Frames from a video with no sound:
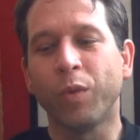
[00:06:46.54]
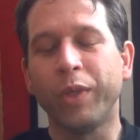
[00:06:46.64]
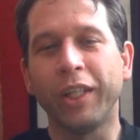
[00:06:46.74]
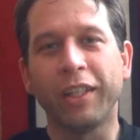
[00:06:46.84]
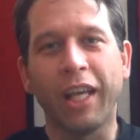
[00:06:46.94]

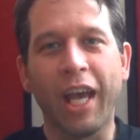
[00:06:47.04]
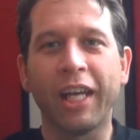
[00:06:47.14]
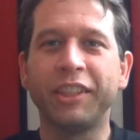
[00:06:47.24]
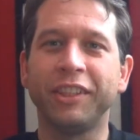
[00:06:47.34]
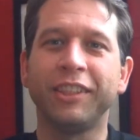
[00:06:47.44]
we get the
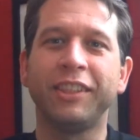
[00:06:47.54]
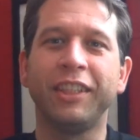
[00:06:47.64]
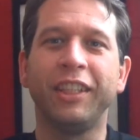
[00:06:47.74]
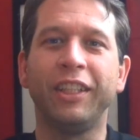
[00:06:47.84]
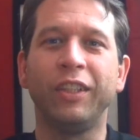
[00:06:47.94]
action
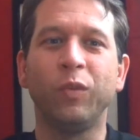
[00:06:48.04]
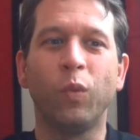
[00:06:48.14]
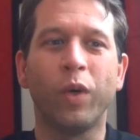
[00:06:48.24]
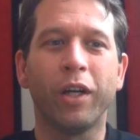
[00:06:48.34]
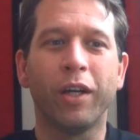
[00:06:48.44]
scene
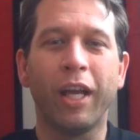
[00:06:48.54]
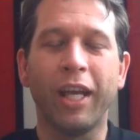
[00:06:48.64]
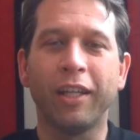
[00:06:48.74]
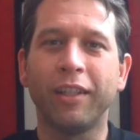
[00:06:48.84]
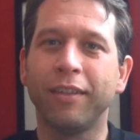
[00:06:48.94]
where
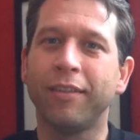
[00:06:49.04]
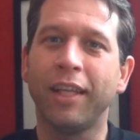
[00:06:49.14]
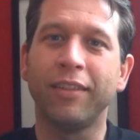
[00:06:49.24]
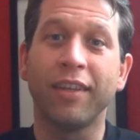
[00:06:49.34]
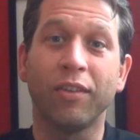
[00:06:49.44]
Anakin
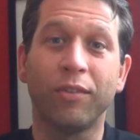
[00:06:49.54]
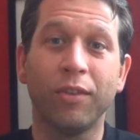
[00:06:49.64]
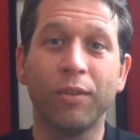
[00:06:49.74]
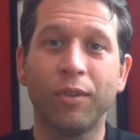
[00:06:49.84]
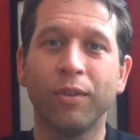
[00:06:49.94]
takes out
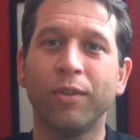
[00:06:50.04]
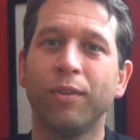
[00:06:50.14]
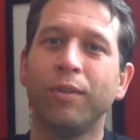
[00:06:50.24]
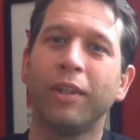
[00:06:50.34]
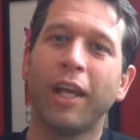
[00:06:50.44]

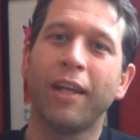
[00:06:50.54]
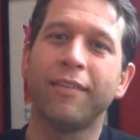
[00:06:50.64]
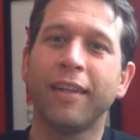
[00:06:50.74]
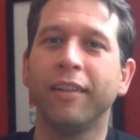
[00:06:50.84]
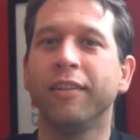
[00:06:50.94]
Dooku and
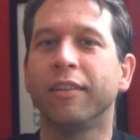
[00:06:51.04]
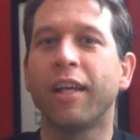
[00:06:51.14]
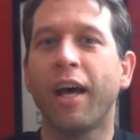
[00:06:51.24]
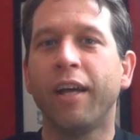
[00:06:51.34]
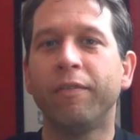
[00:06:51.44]
has that little
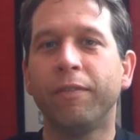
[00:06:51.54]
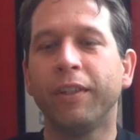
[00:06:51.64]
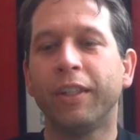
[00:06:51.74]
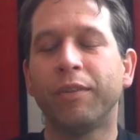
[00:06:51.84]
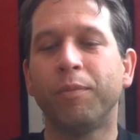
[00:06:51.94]

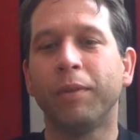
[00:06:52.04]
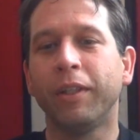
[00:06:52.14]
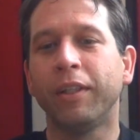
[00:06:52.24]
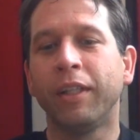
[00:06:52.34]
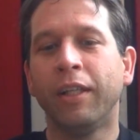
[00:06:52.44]
conflict,
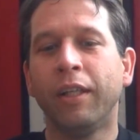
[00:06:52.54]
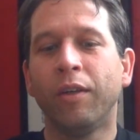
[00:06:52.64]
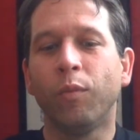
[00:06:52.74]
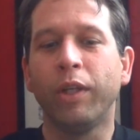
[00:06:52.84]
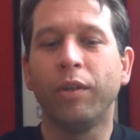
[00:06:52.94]
but
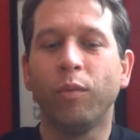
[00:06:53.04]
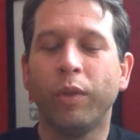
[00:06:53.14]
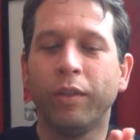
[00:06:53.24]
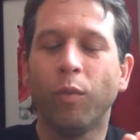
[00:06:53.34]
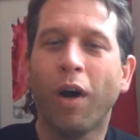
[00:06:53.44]
we
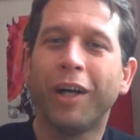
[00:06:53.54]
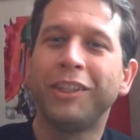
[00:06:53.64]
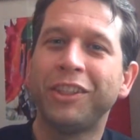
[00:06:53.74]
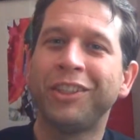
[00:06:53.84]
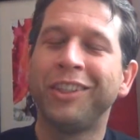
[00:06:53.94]

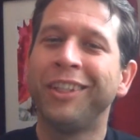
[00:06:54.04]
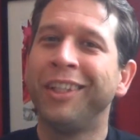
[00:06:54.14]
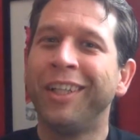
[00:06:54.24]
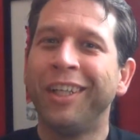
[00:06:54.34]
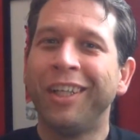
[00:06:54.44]
watch
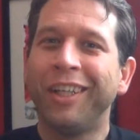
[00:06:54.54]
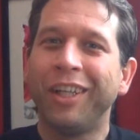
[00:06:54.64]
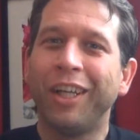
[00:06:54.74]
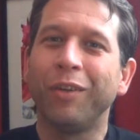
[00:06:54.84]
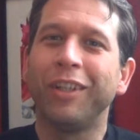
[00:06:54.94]

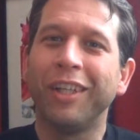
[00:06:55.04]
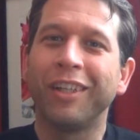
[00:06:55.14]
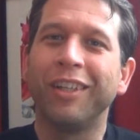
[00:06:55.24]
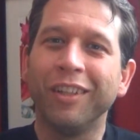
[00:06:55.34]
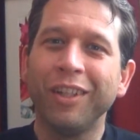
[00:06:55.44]
and get a
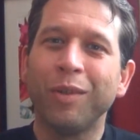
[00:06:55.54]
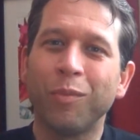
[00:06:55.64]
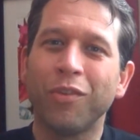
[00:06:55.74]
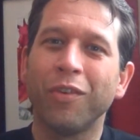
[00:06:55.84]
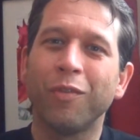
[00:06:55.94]

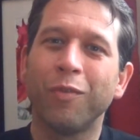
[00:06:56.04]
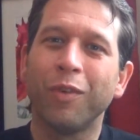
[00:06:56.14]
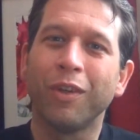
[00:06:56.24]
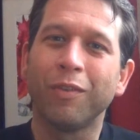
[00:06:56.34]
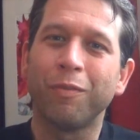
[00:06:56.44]
glimpse
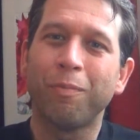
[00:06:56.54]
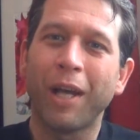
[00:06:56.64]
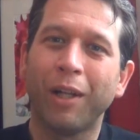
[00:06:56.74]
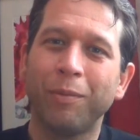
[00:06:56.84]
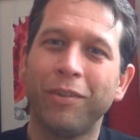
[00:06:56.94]
of
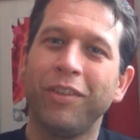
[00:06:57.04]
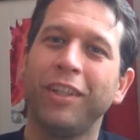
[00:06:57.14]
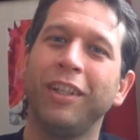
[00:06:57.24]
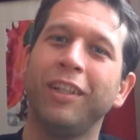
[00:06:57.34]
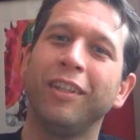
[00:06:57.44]

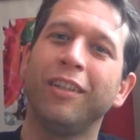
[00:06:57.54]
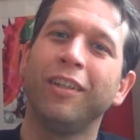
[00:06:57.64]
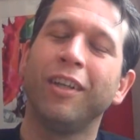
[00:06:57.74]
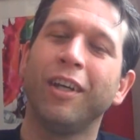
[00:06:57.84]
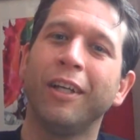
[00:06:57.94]
Palpatine
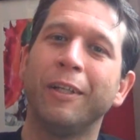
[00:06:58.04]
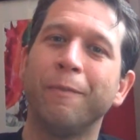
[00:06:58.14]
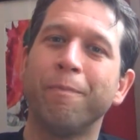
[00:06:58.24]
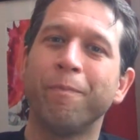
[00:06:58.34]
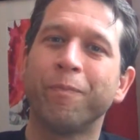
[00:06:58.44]

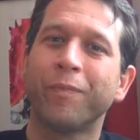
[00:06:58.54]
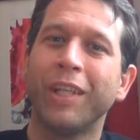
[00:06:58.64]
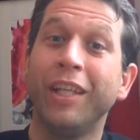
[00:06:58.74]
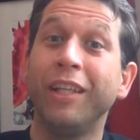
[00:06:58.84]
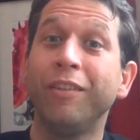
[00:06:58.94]

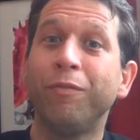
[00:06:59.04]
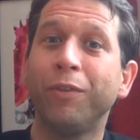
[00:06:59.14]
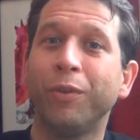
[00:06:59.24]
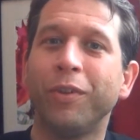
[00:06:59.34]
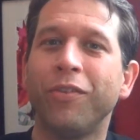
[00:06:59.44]

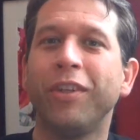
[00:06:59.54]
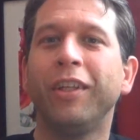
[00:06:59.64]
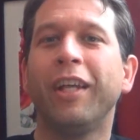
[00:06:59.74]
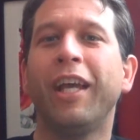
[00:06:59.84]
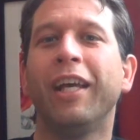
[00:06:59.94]
influencing
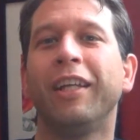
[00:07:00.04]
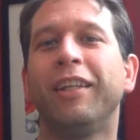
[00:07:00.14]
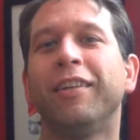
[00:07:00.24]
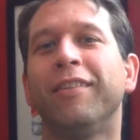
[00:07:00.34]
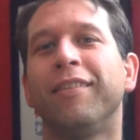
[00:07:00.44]

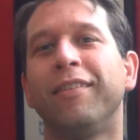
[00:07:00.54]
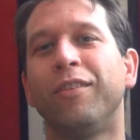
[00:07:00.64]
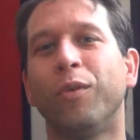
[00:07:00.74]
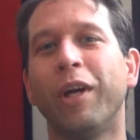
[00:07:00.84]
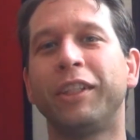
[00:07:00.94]
Anakin's
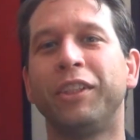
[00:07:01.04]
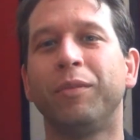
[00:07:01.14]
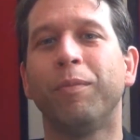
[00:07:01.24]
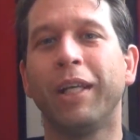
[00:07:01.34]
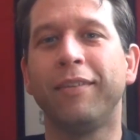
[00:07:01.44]
direction by